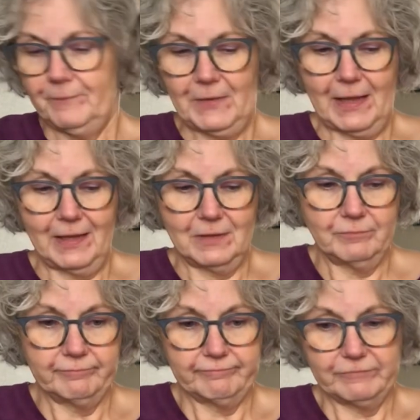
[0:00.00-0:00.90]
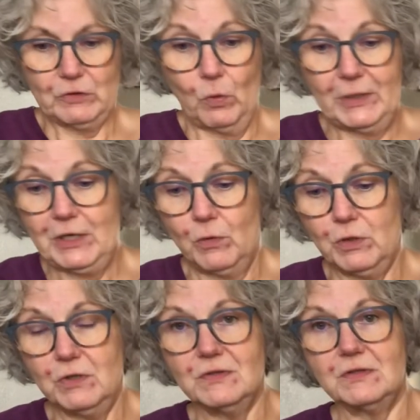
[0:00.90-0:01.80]
And so we don't
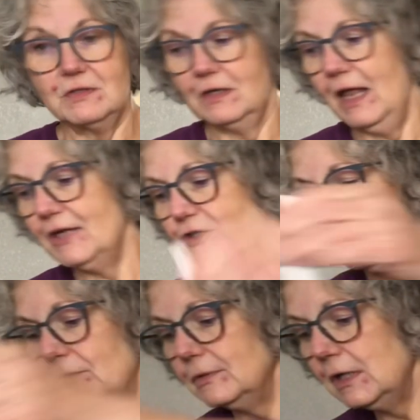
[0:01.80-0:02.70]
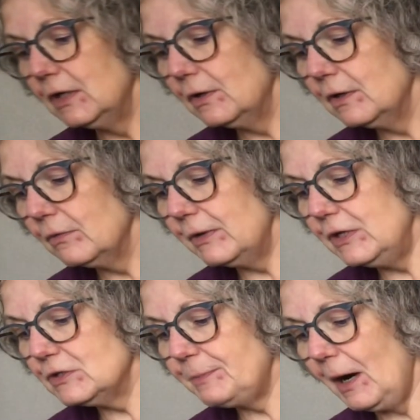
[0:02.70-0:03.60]
use cilantro. We
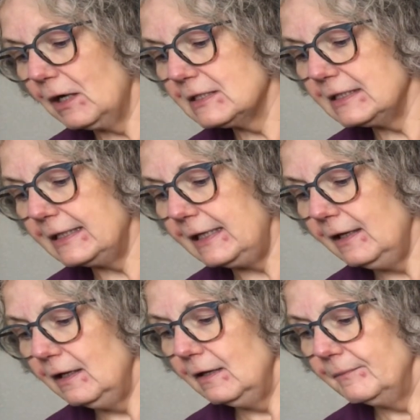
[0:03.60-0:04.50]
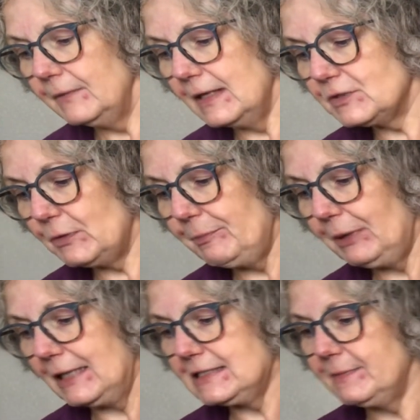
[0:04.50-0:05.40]
use parsley as a
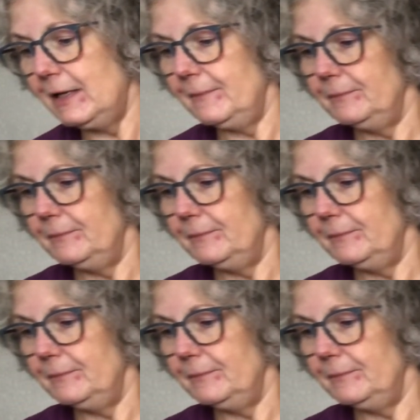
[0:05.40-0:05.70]
replacement.